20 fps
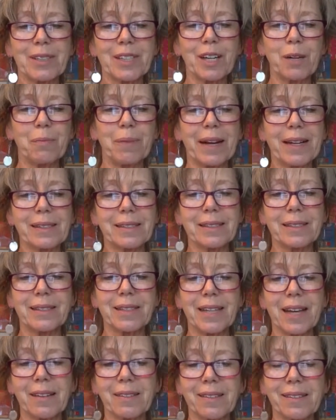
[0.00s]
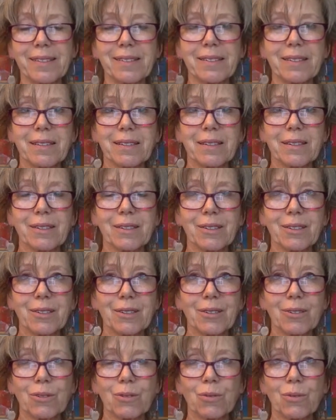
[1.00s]
with our backs to the others.
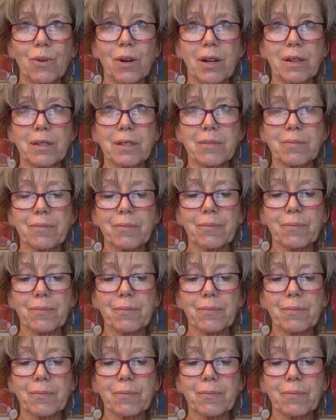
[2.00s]
"What?"